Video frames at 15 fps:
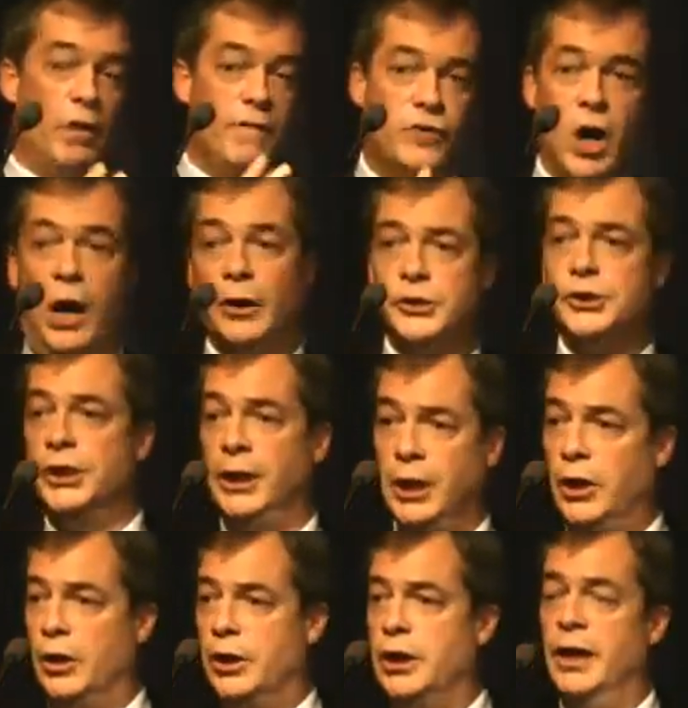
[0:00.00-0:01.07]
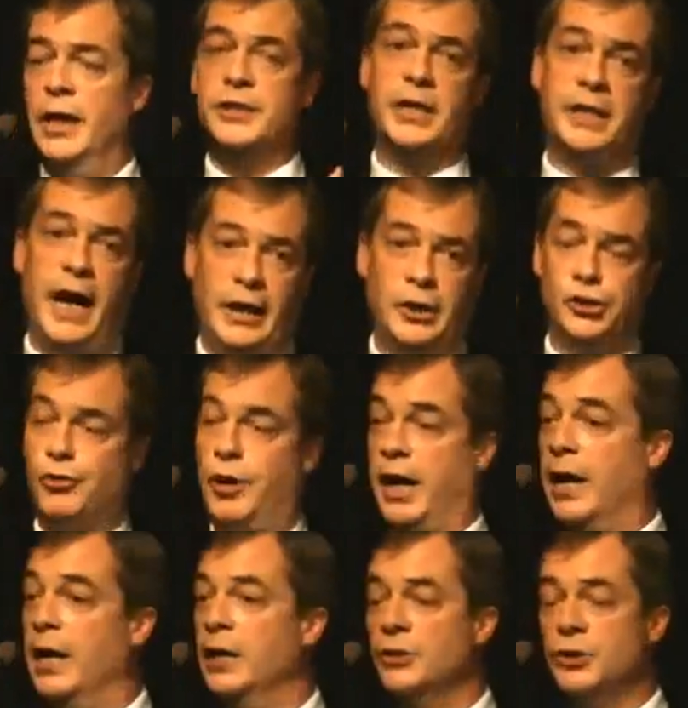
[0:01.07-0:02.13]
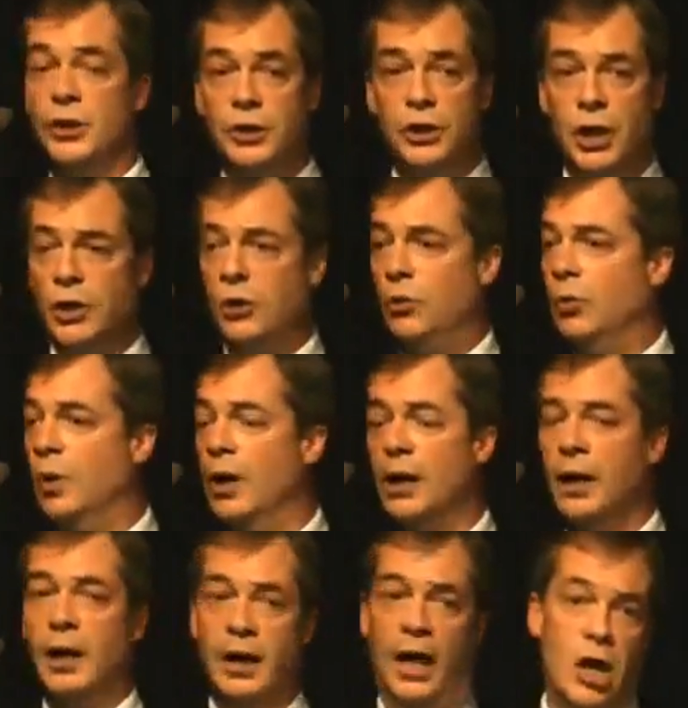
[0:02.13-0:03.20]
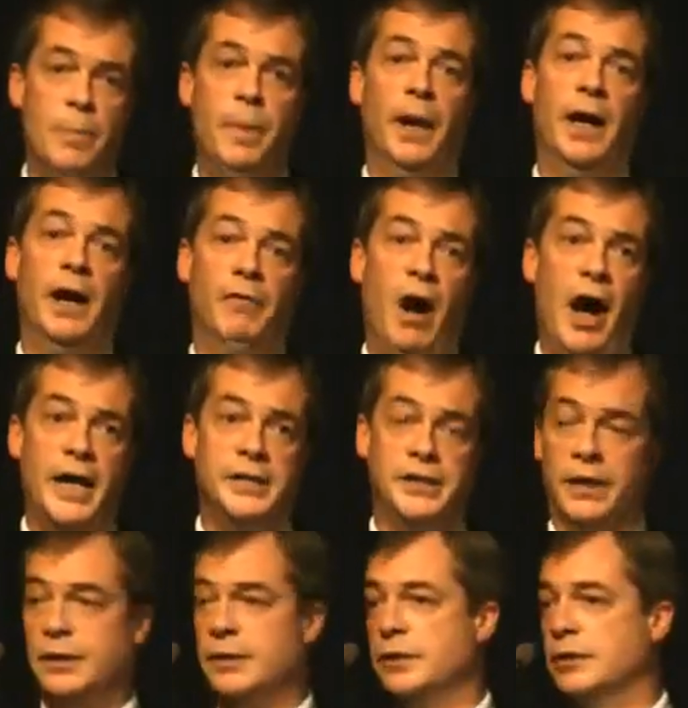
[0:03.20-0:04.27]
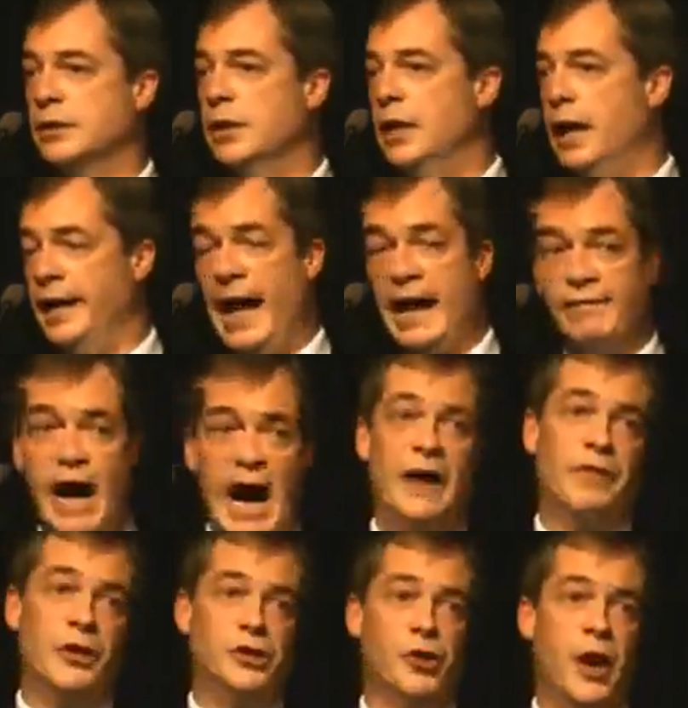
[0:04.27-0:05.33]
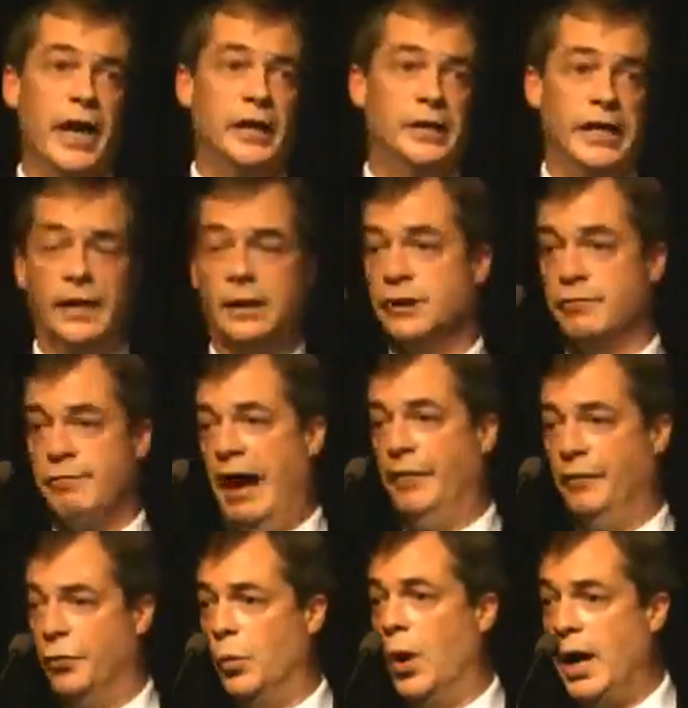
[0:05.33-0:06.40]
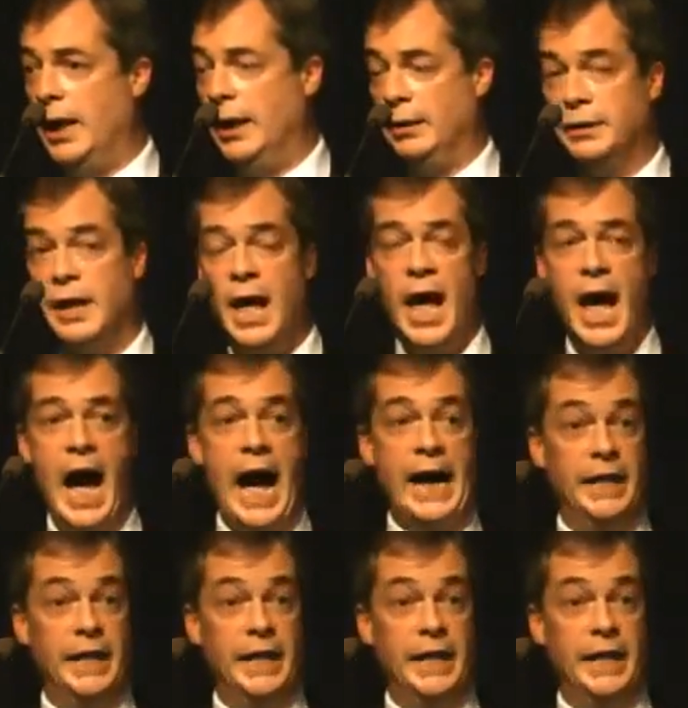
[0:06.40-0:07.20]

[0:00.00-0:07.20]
We've got to look as a country to new global horizons and have other trade deals around the world.